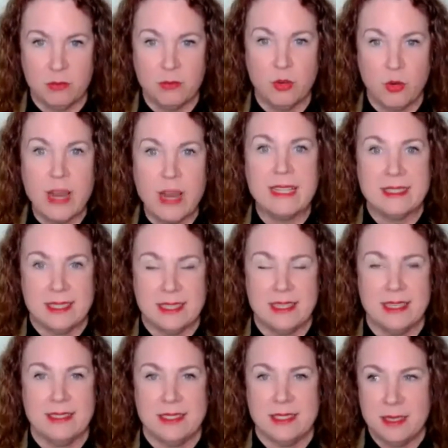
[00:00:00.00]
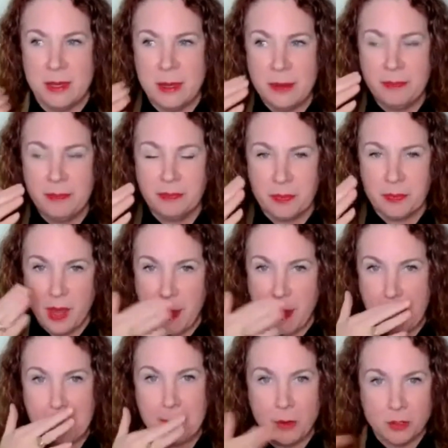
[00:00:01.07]
grant this
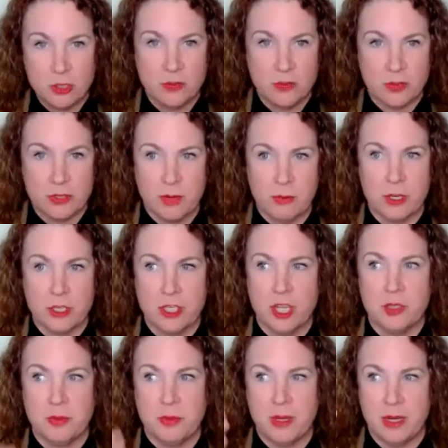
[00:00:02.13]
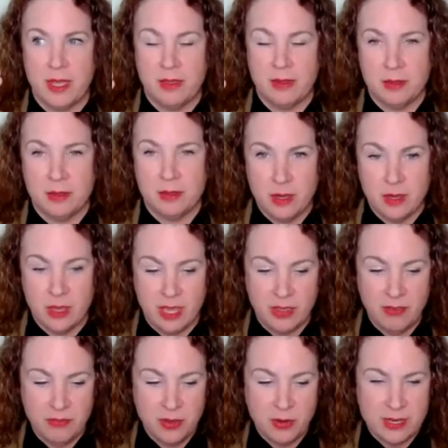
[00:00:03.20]
motion for summary judgment. And
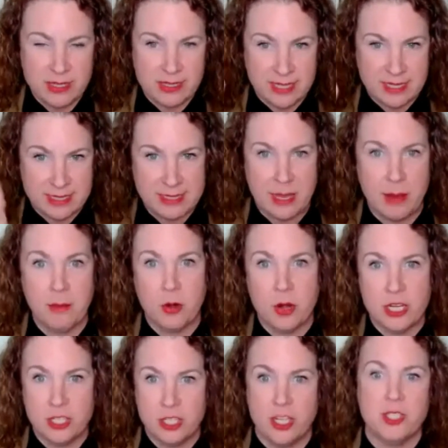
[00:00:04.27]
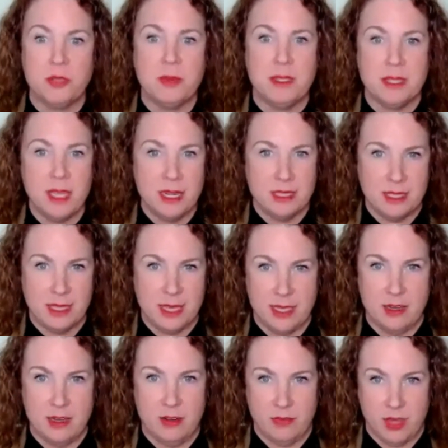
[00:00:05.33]
if there is a summary judgment, that is the
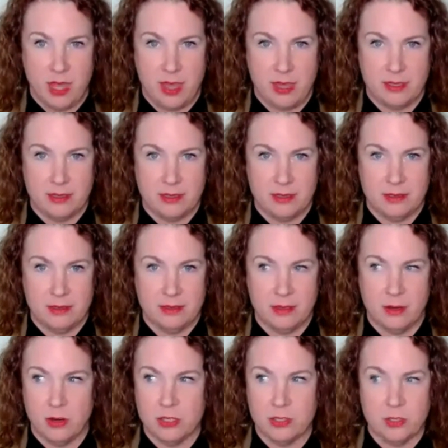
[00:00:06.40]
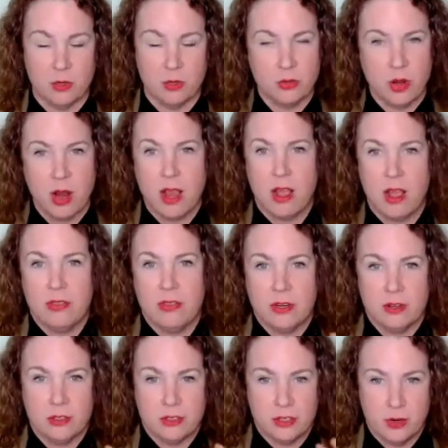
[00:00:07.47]
end of a case. There is no trial.
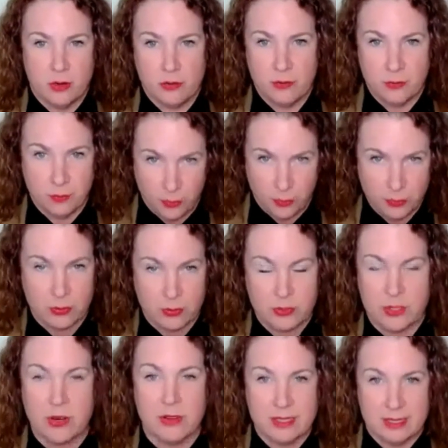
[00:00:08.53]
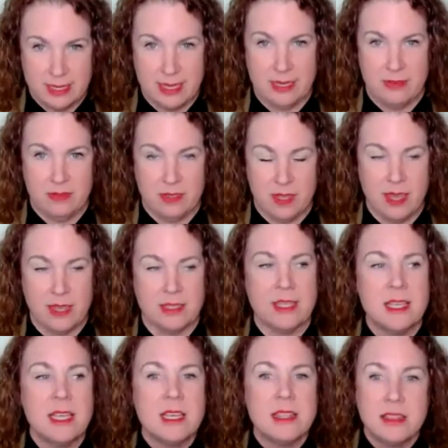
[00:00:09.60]
There's no further. It's the end of the case.
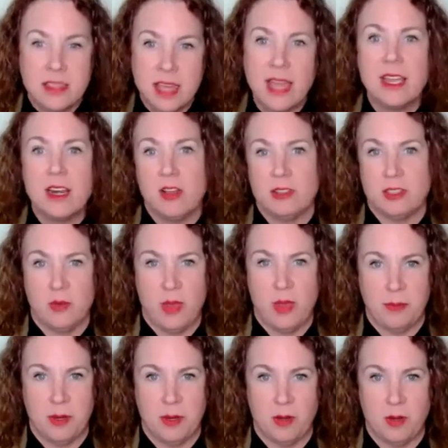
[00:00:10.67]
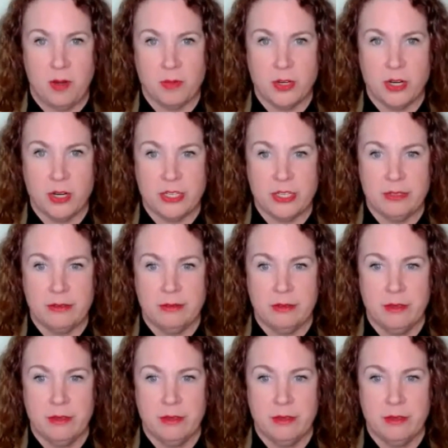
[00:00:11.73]
That can also happen in arbitration,